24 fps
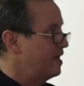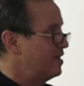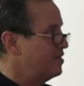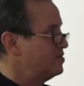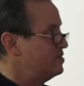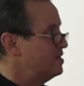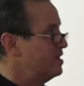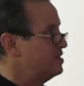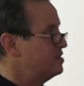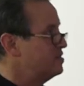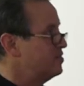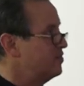
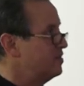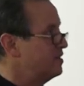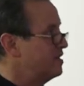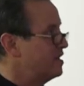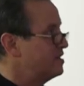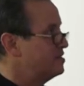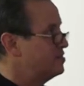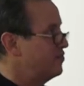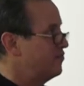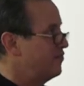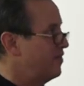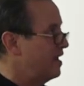else
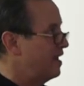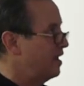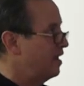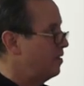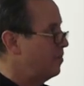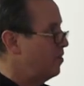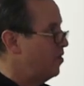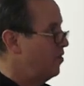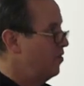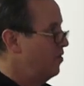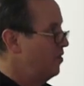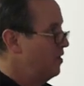that's
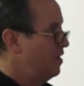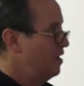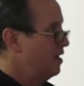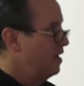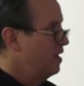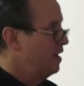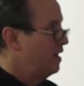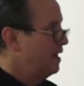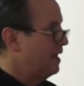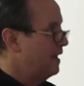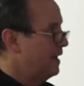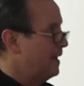available.
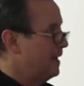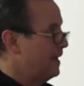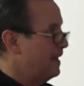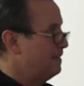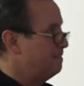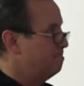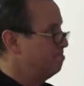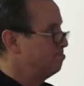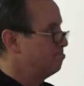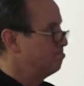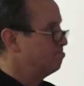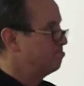The